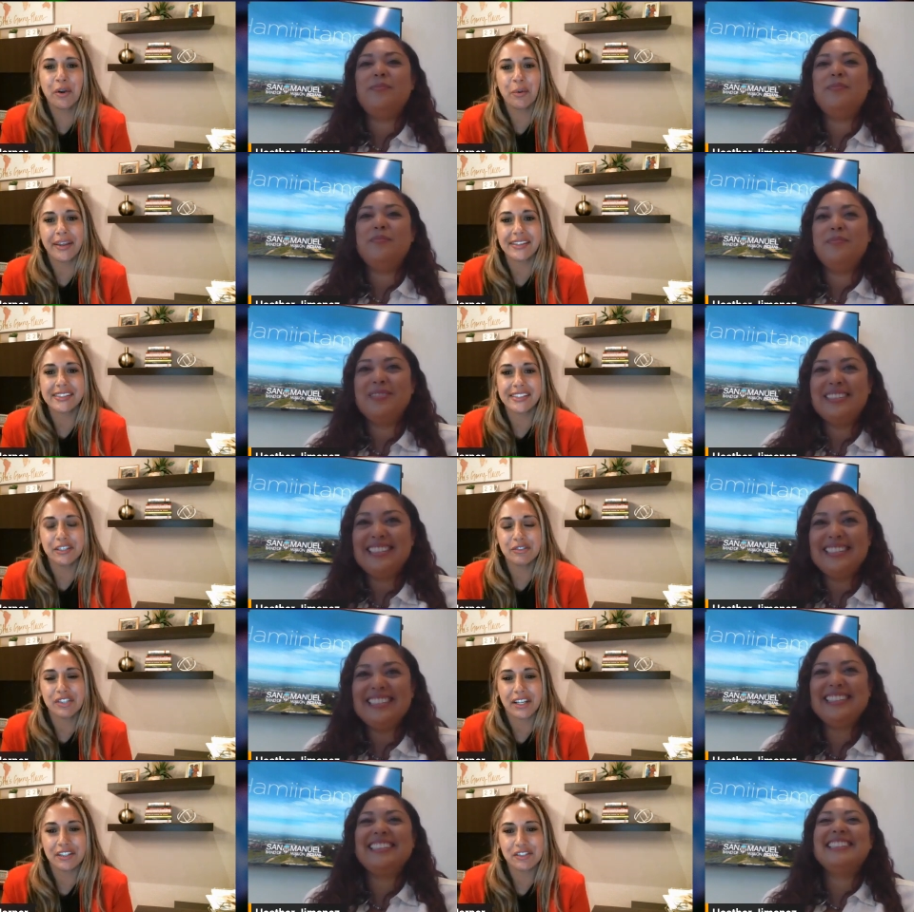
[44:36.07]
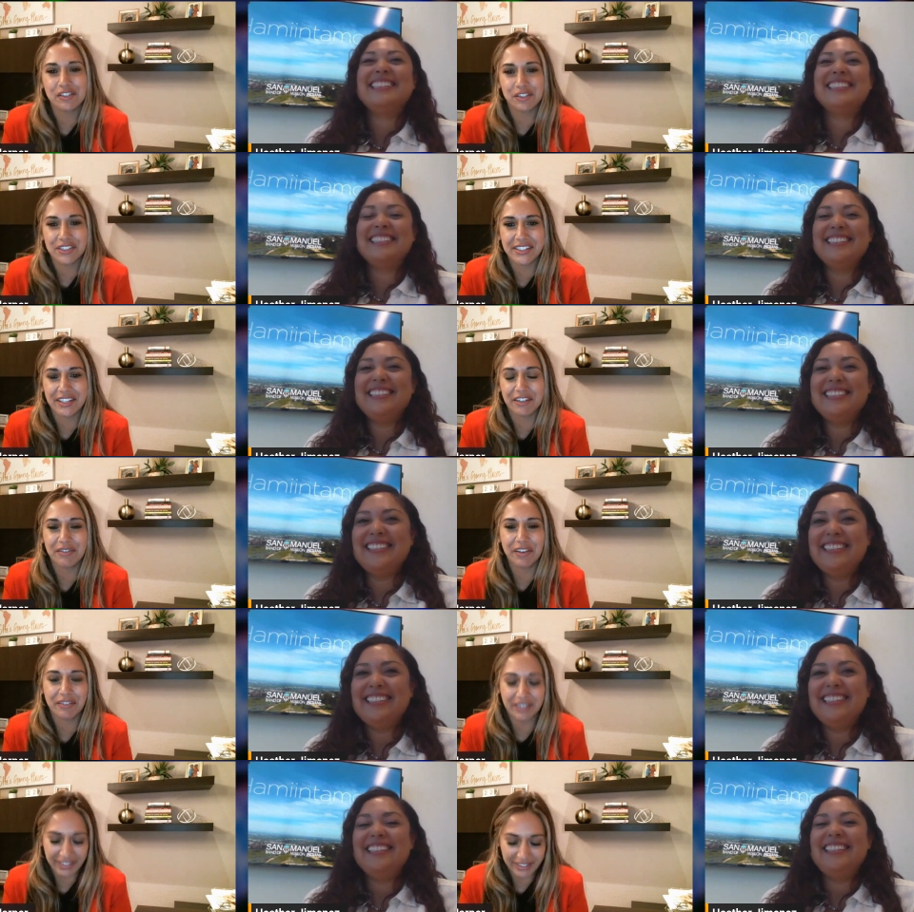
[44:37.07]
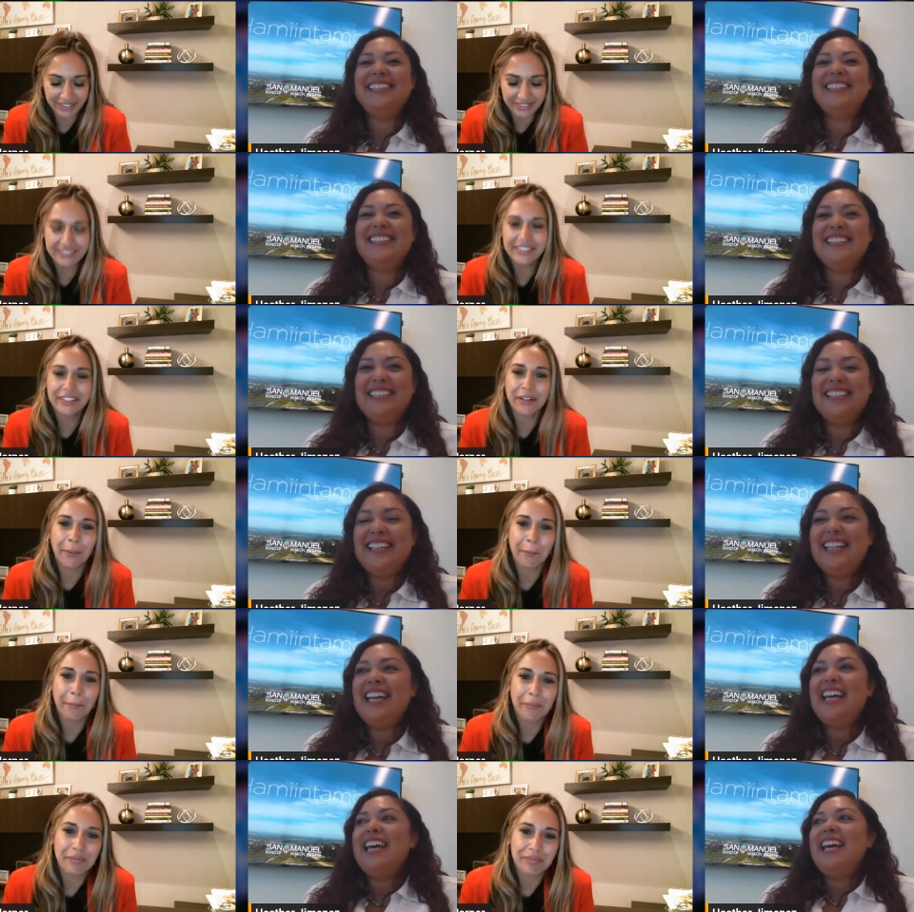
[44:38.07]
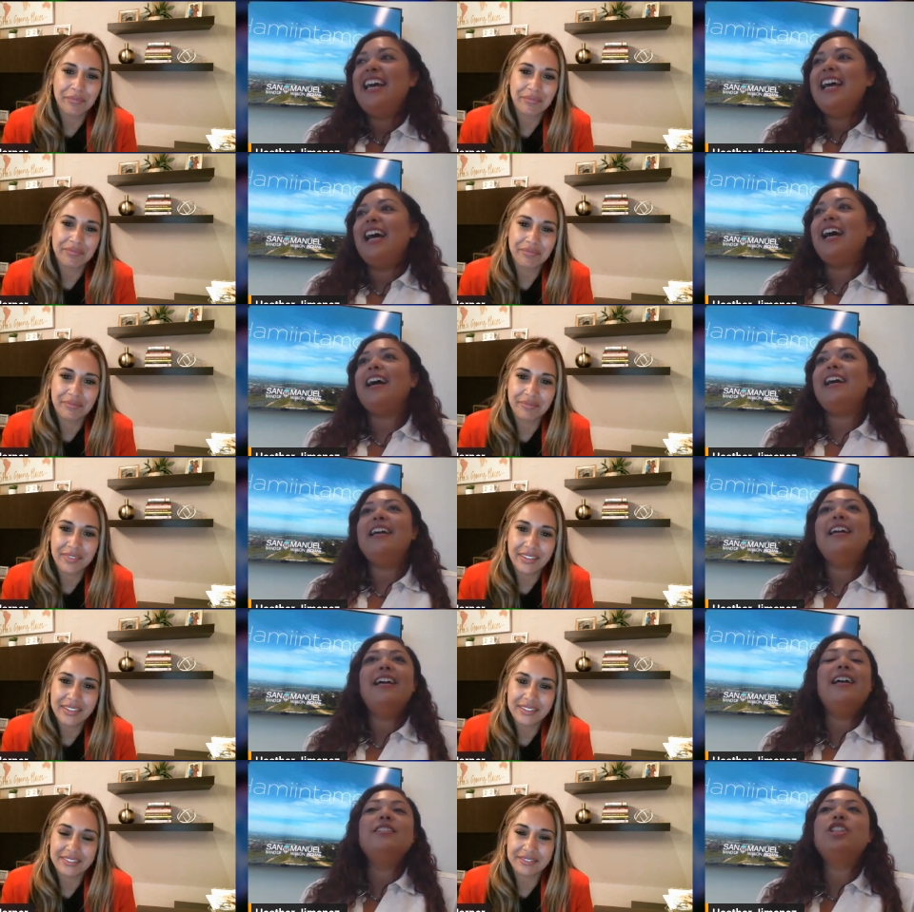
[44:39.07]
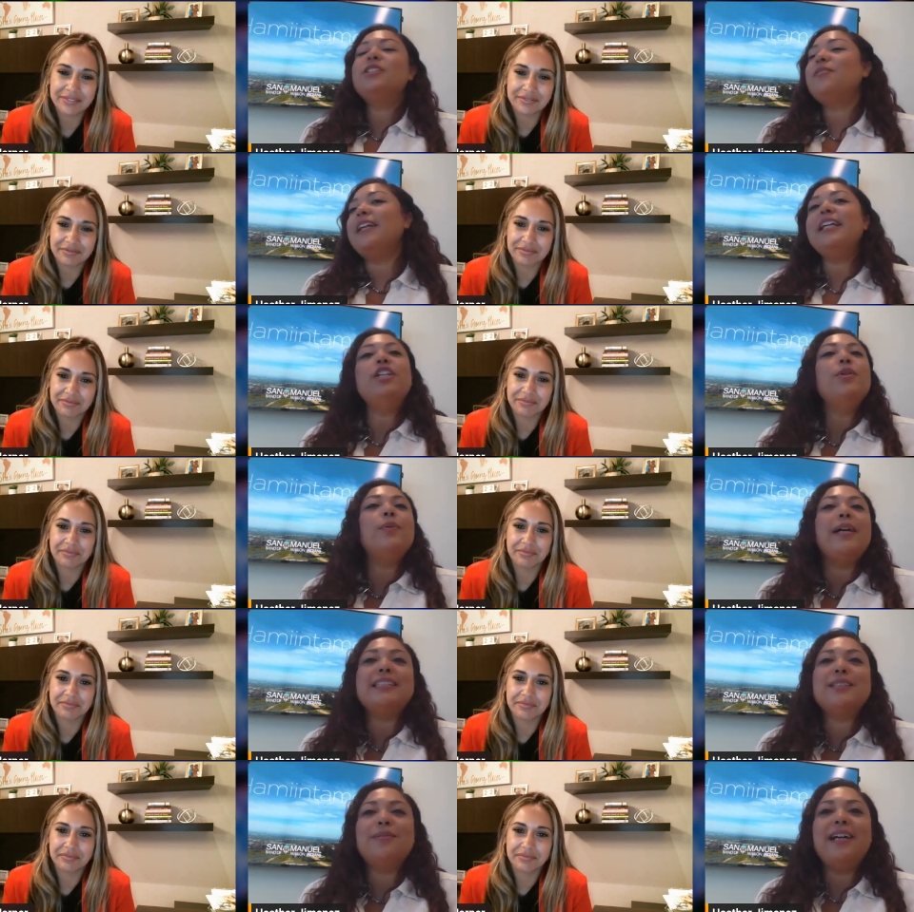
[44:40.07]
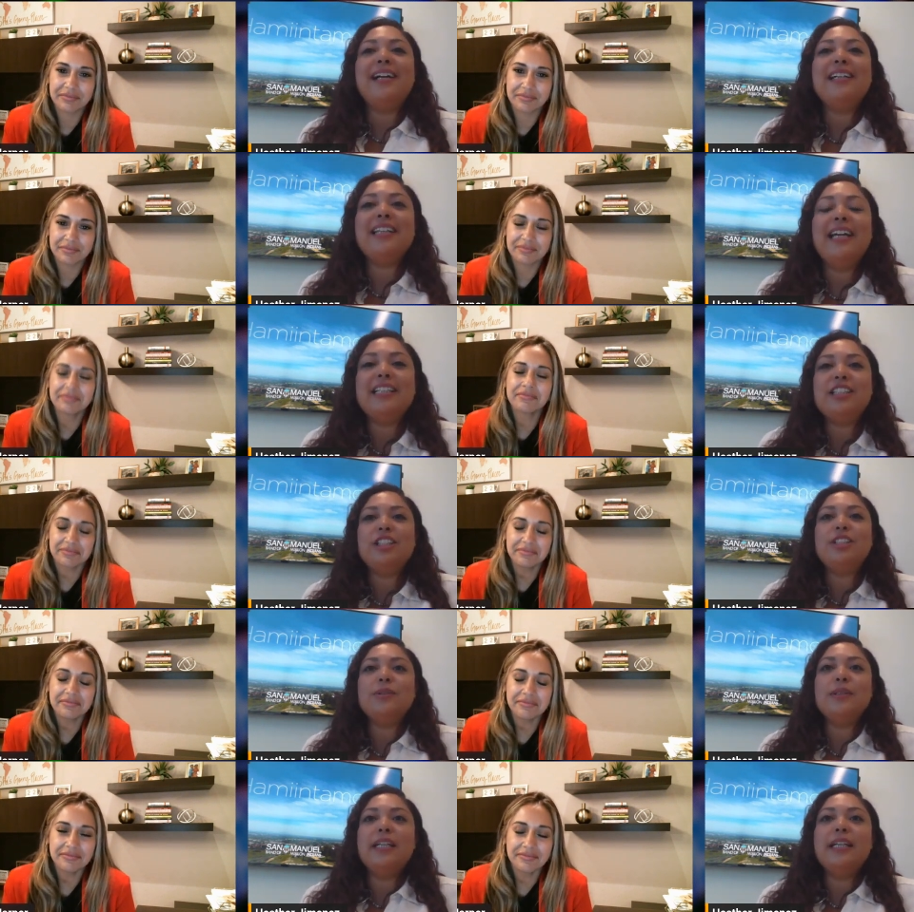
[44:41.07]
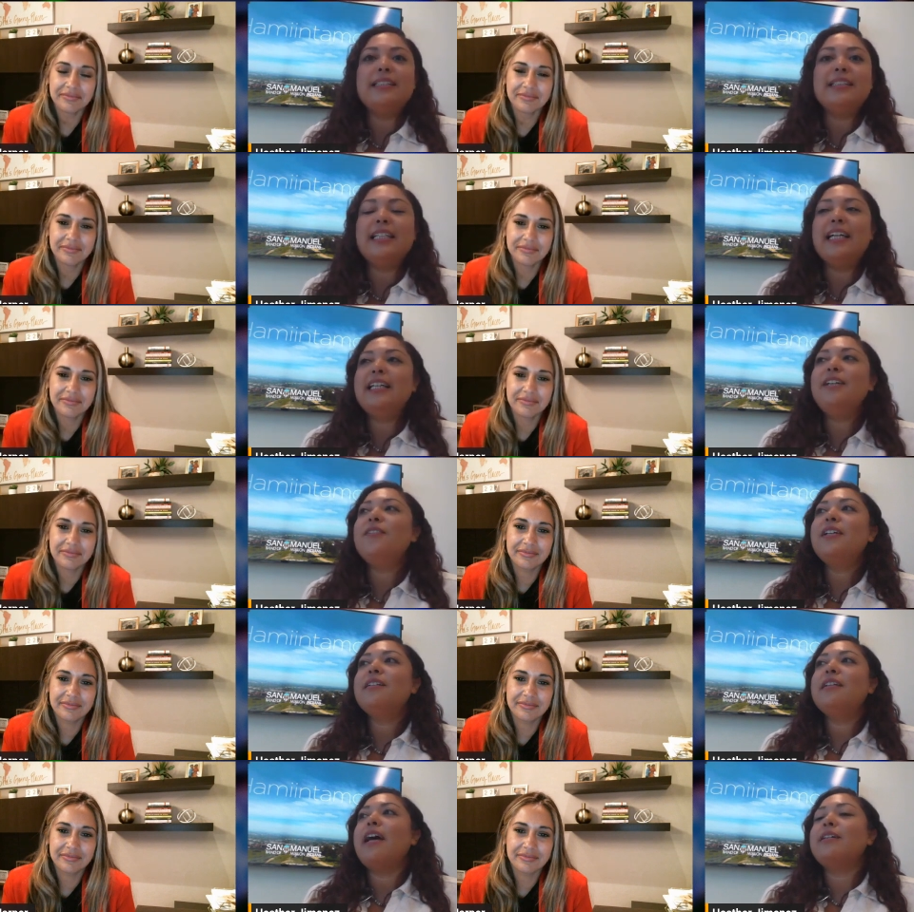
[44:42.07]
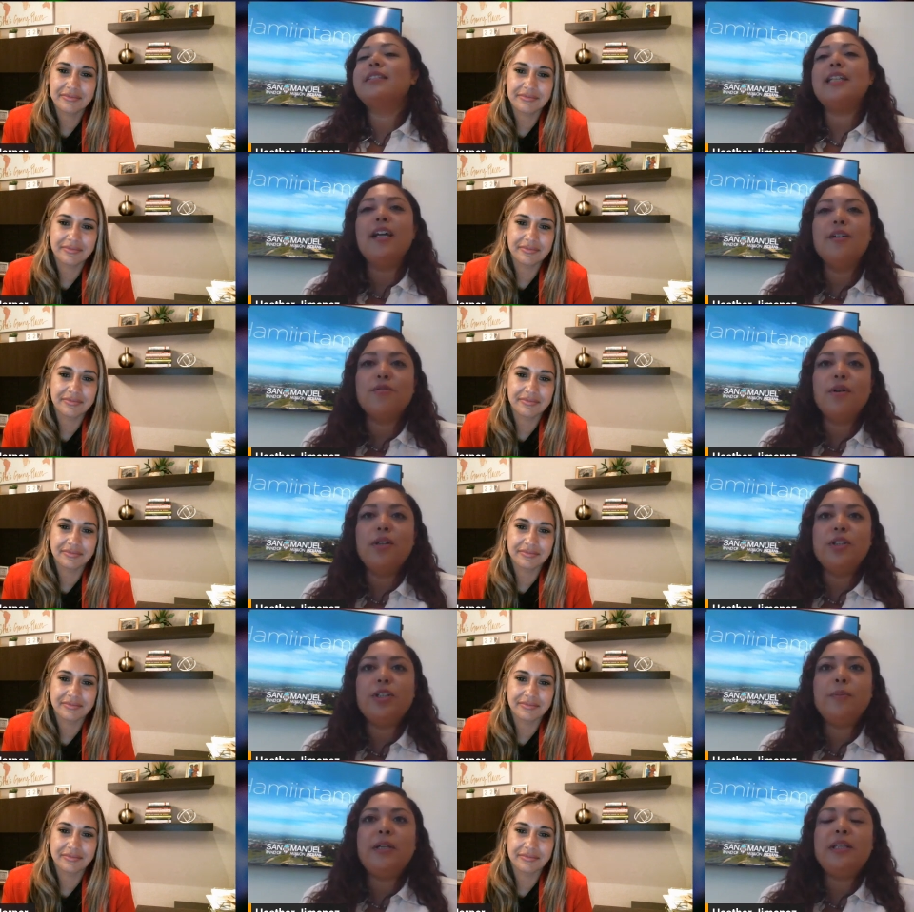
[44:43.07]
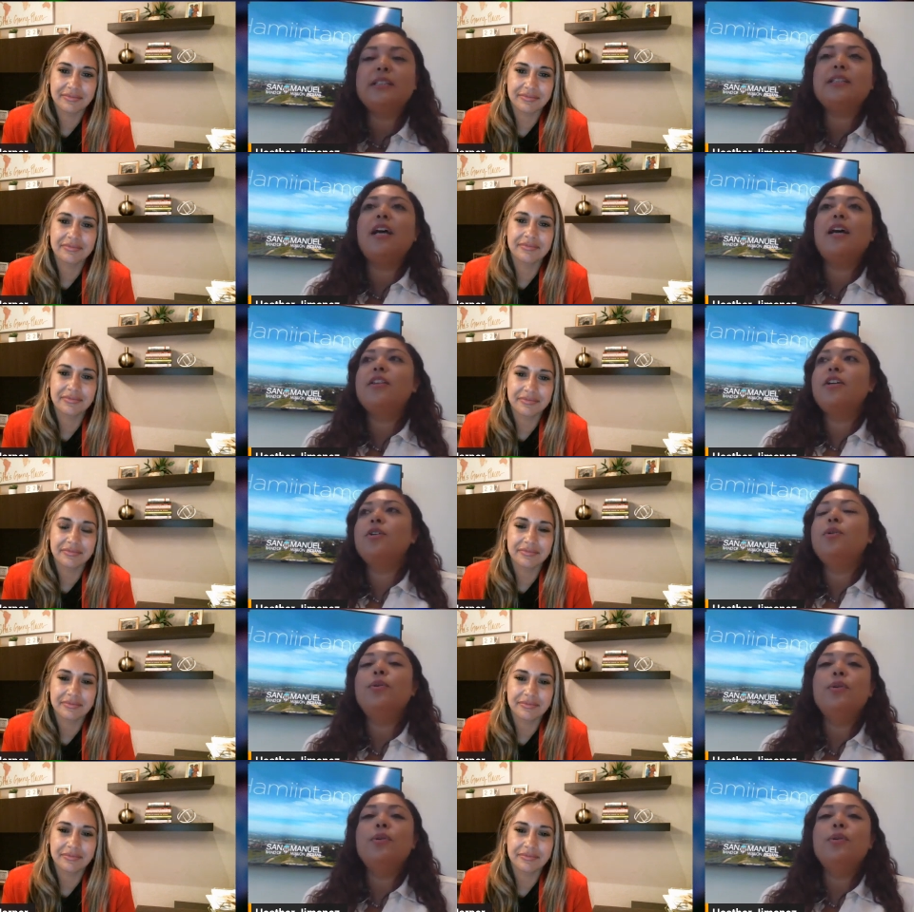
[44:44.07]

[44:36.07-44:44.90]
Speaker 1: other ways that you challenge yourself every day?
Speaker 2: I am just finding new ways, right? Like to do things that even outside of roller derby, there's other cool,